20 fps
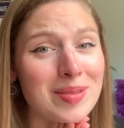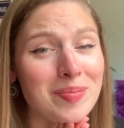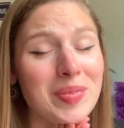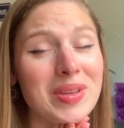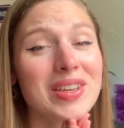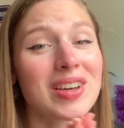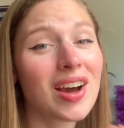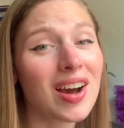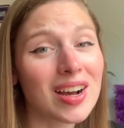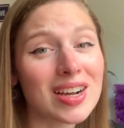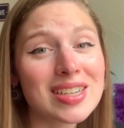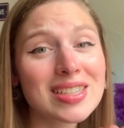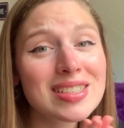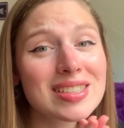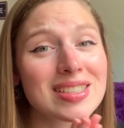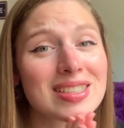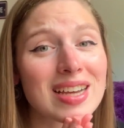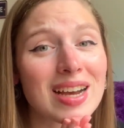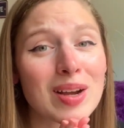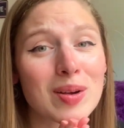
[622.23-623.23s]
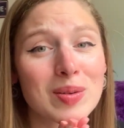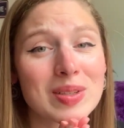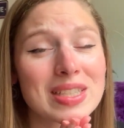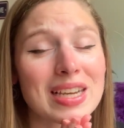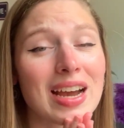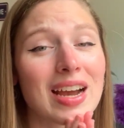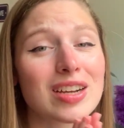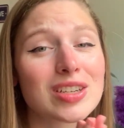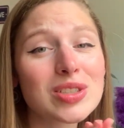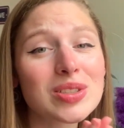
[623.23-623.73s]
because I was
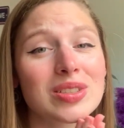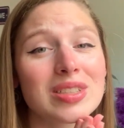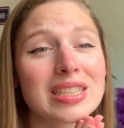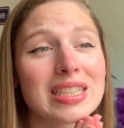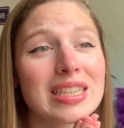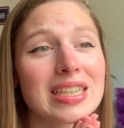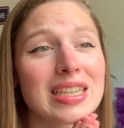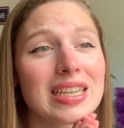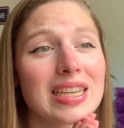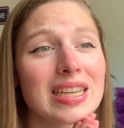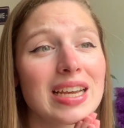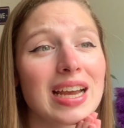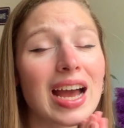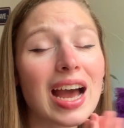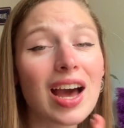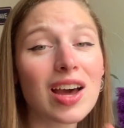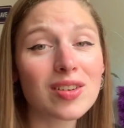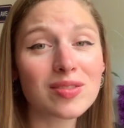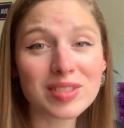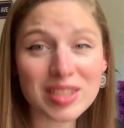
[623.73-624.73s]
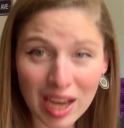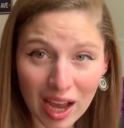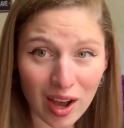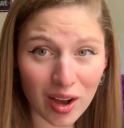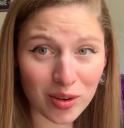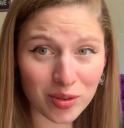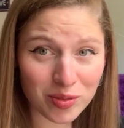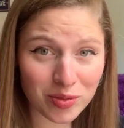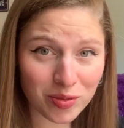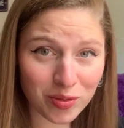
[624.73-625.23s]
actually out of
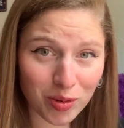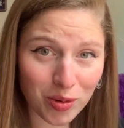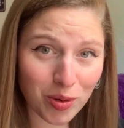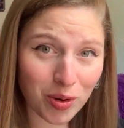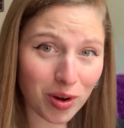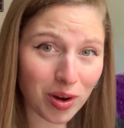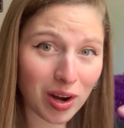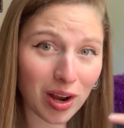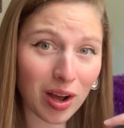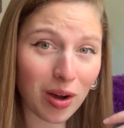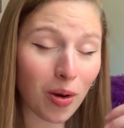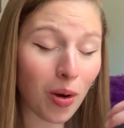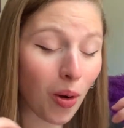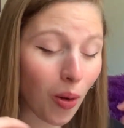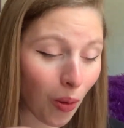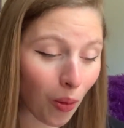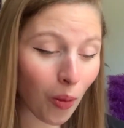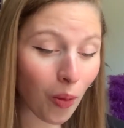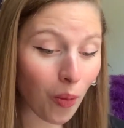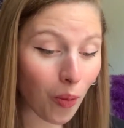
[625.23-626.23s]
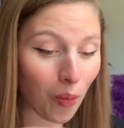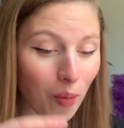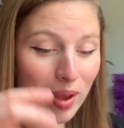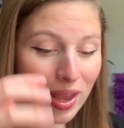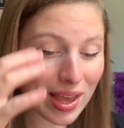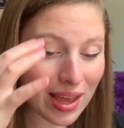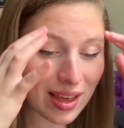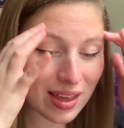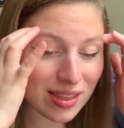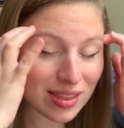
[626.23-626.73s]
town for a whole
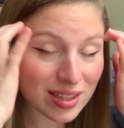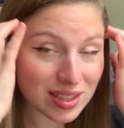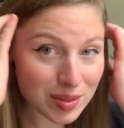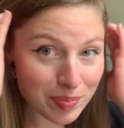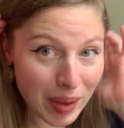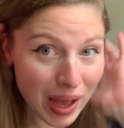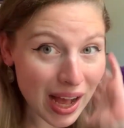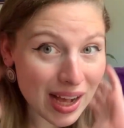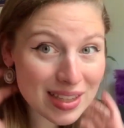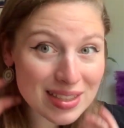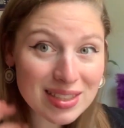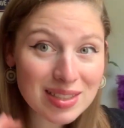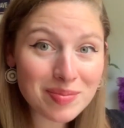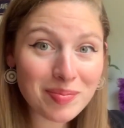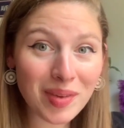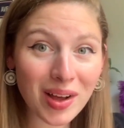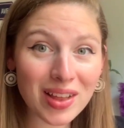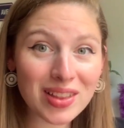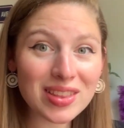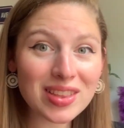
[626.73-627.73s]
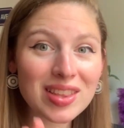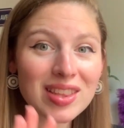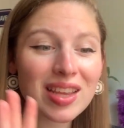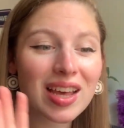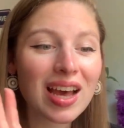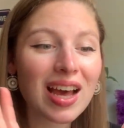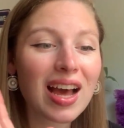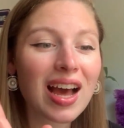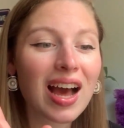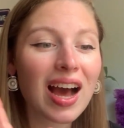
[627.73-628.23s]
week this past month,
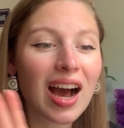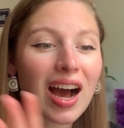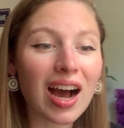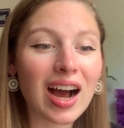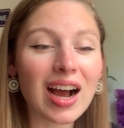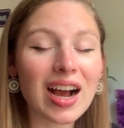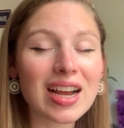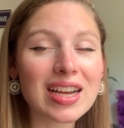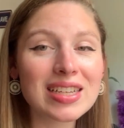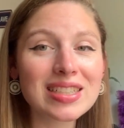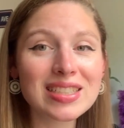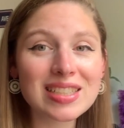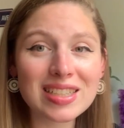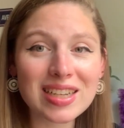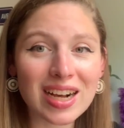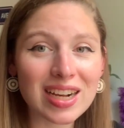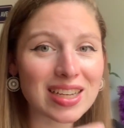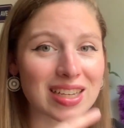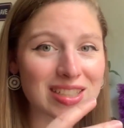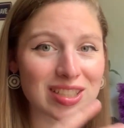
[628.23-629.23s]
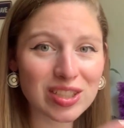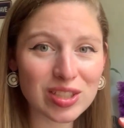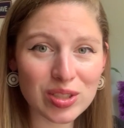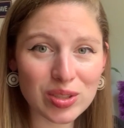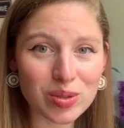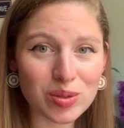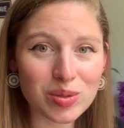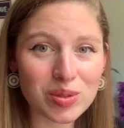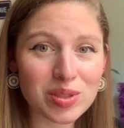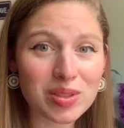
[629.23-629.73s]
I did not get to
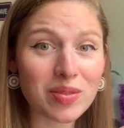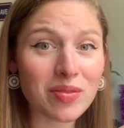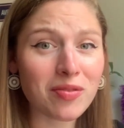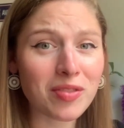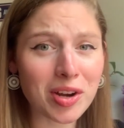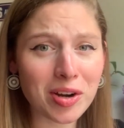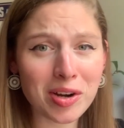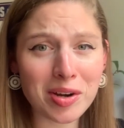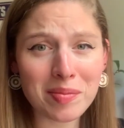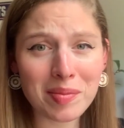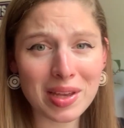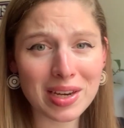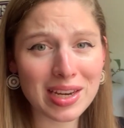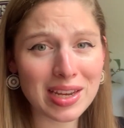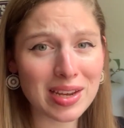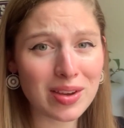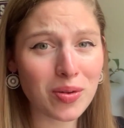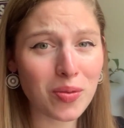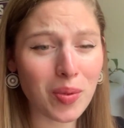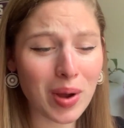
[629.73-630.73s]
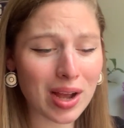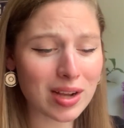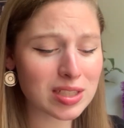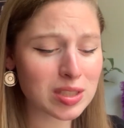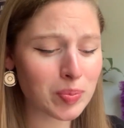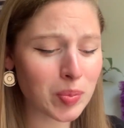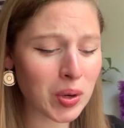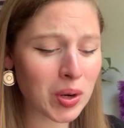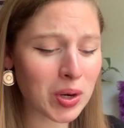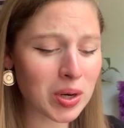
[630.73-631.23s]
use very many wax
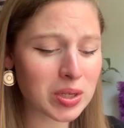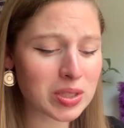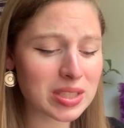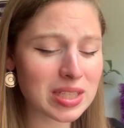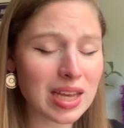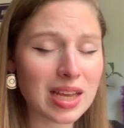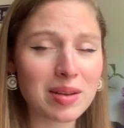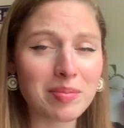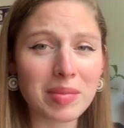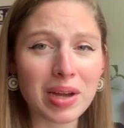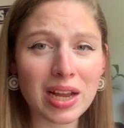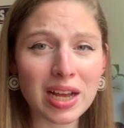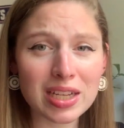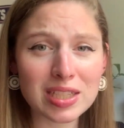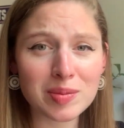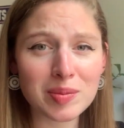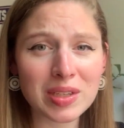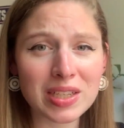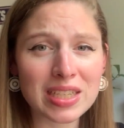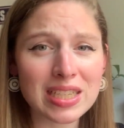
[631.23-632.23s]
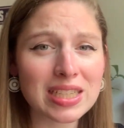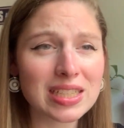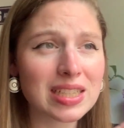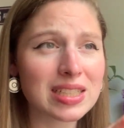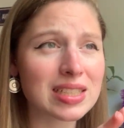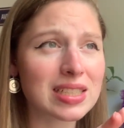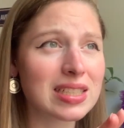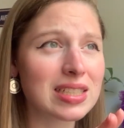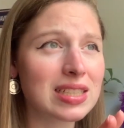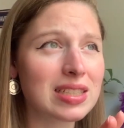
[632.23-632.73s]
bars, and my husband,
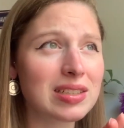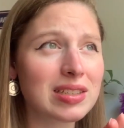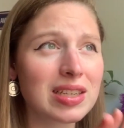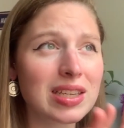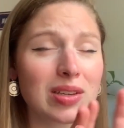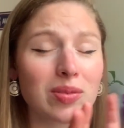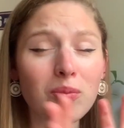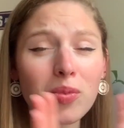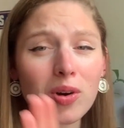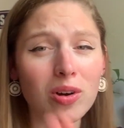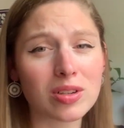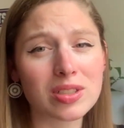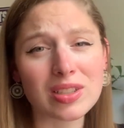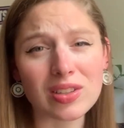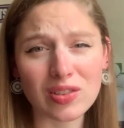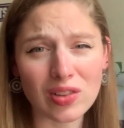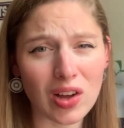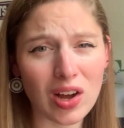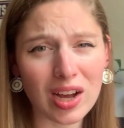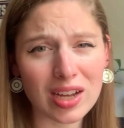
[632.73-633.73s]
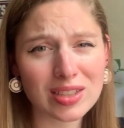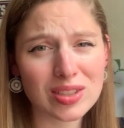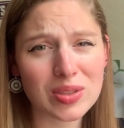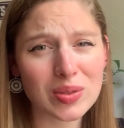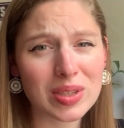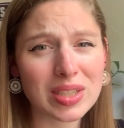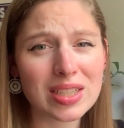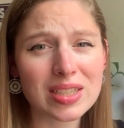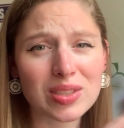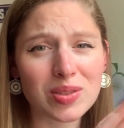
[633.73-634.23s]
he works a lot, so
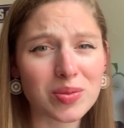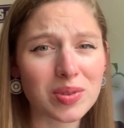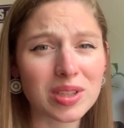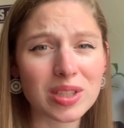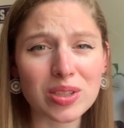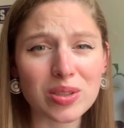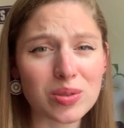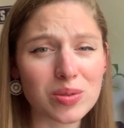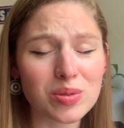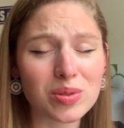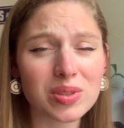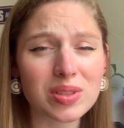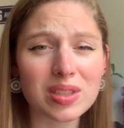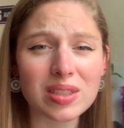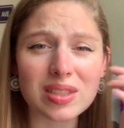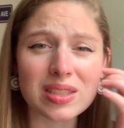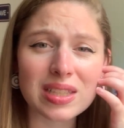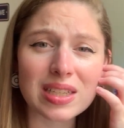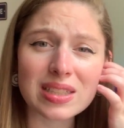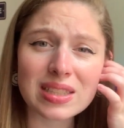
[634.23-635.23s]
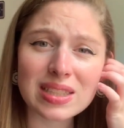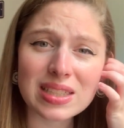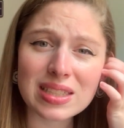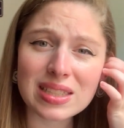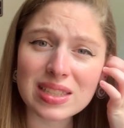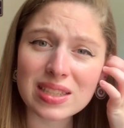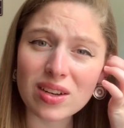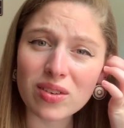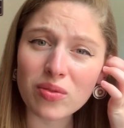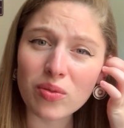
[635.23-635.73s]
he doesn't really use the Scentsy
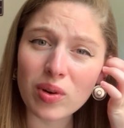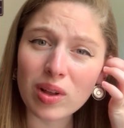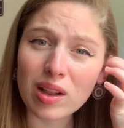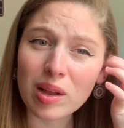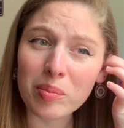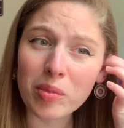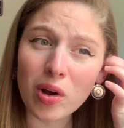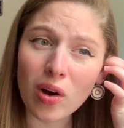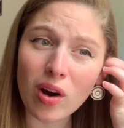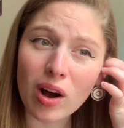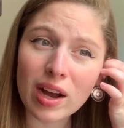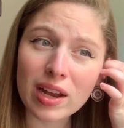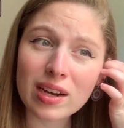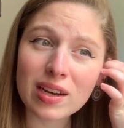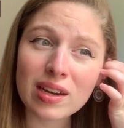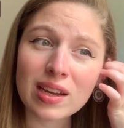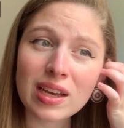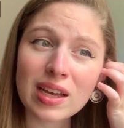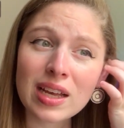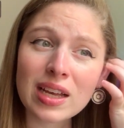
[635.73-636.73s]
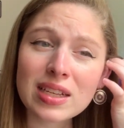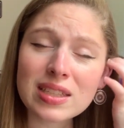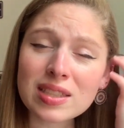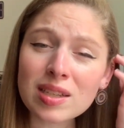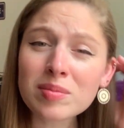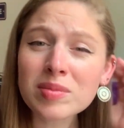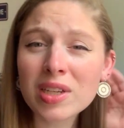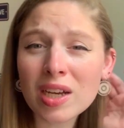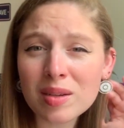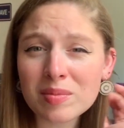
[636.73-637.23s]
stuff while I'm gone.
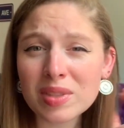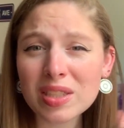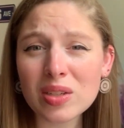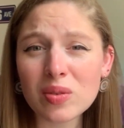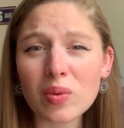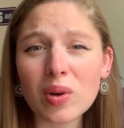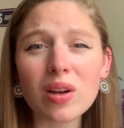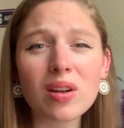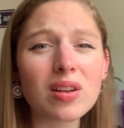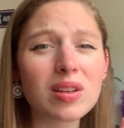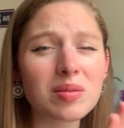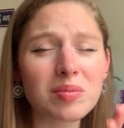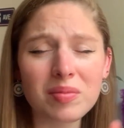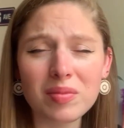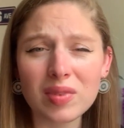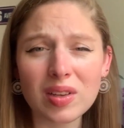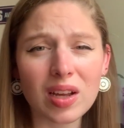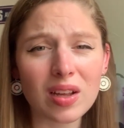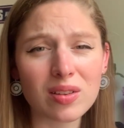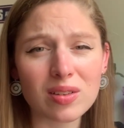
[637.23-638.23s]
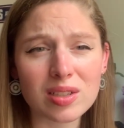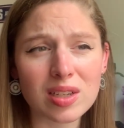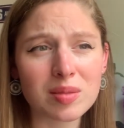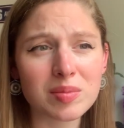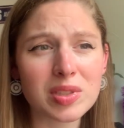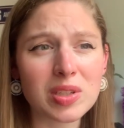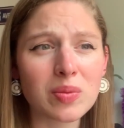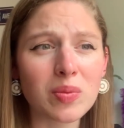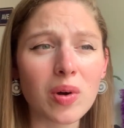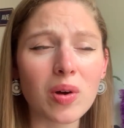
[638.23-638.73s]
Sometimes he will and other
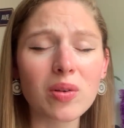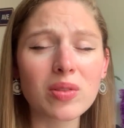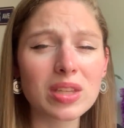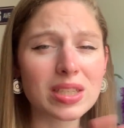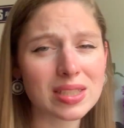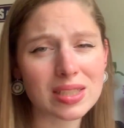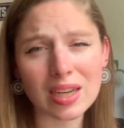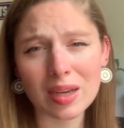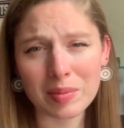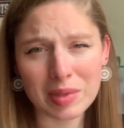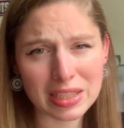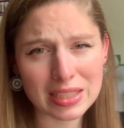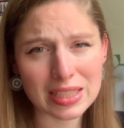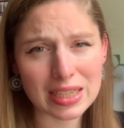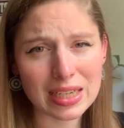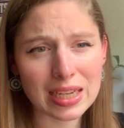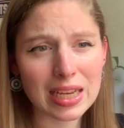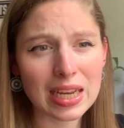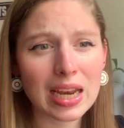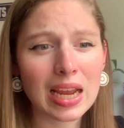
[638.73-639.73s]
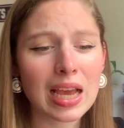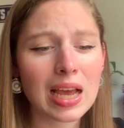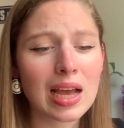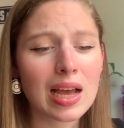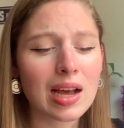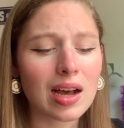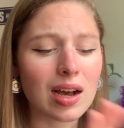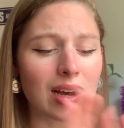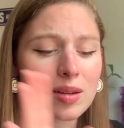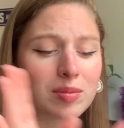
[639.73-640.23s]
times he won't. This time he didn't.
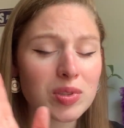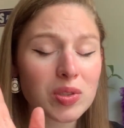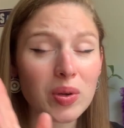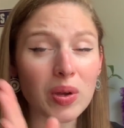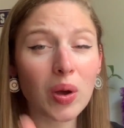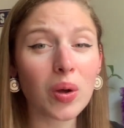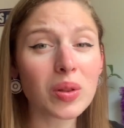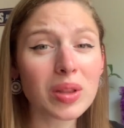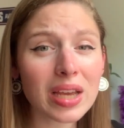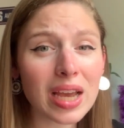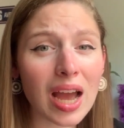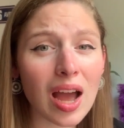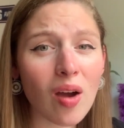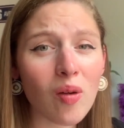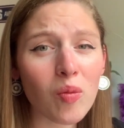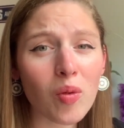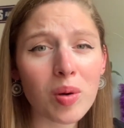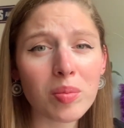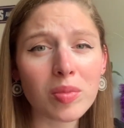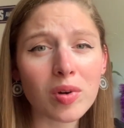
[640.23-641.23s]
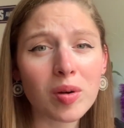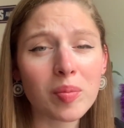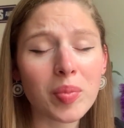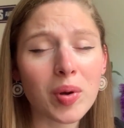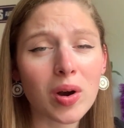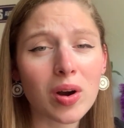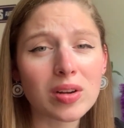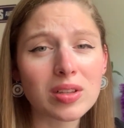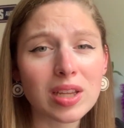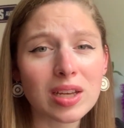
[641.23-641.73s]
So I only have one more
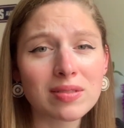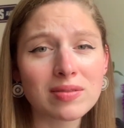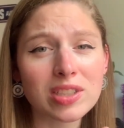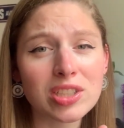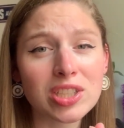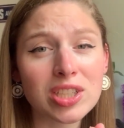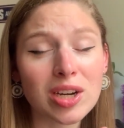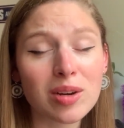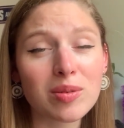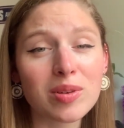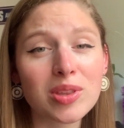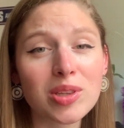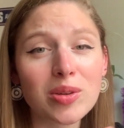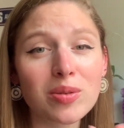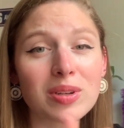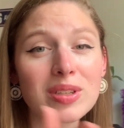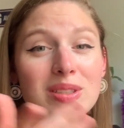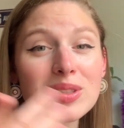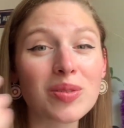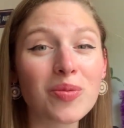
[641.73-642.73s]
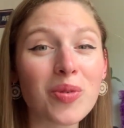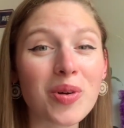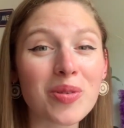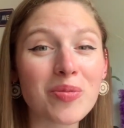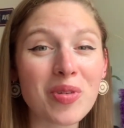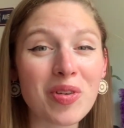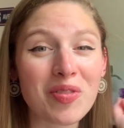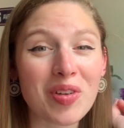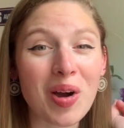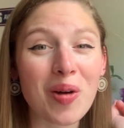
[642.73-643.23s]
bar left to share with you, and it's the one
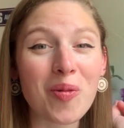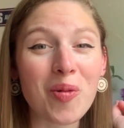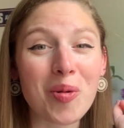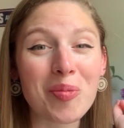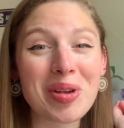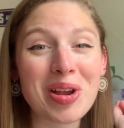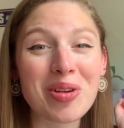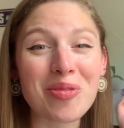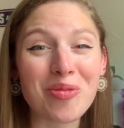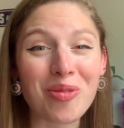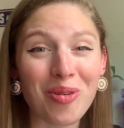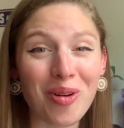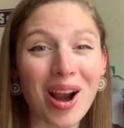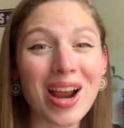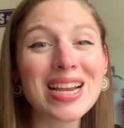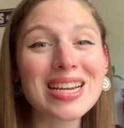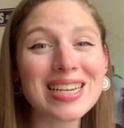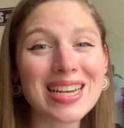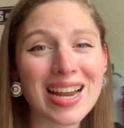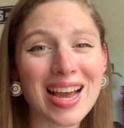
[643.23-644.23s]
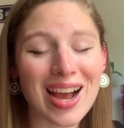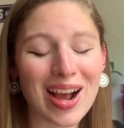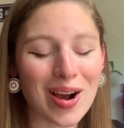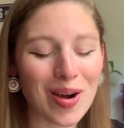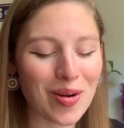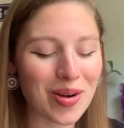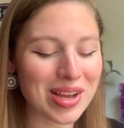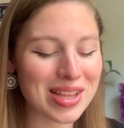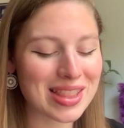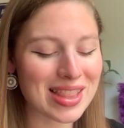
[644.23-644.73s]
we've got warming right
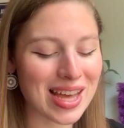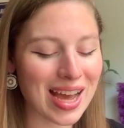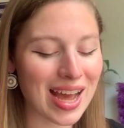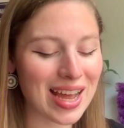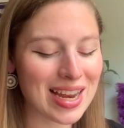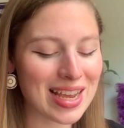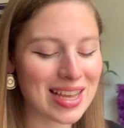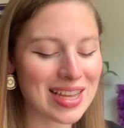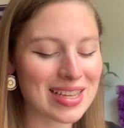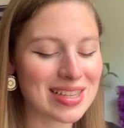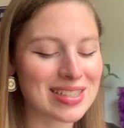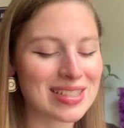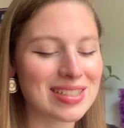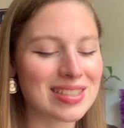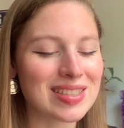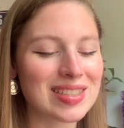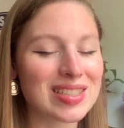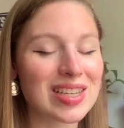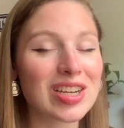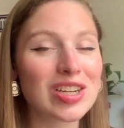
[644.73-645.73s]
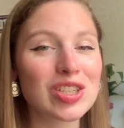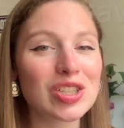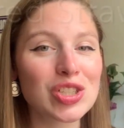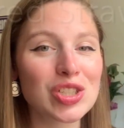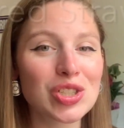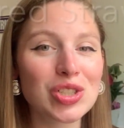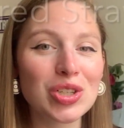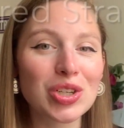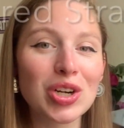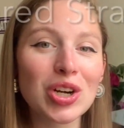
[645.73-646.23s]
now, and that is
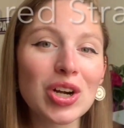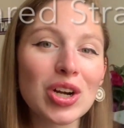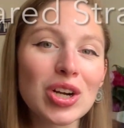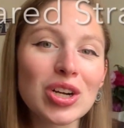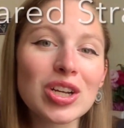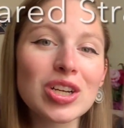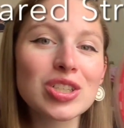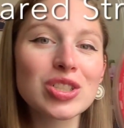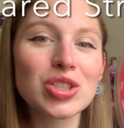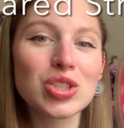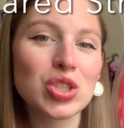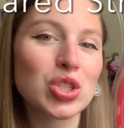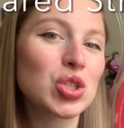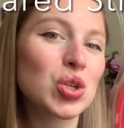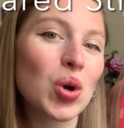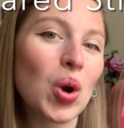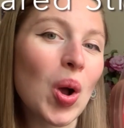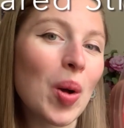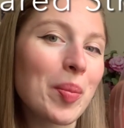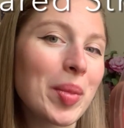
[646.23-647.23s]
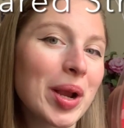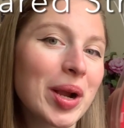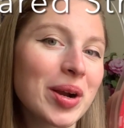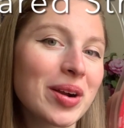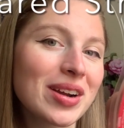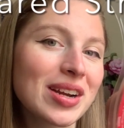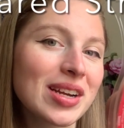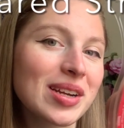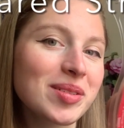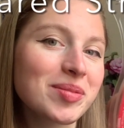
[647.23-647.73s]
Sugared
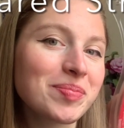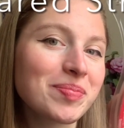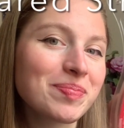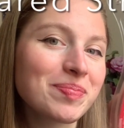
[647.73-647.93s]
Strawberry.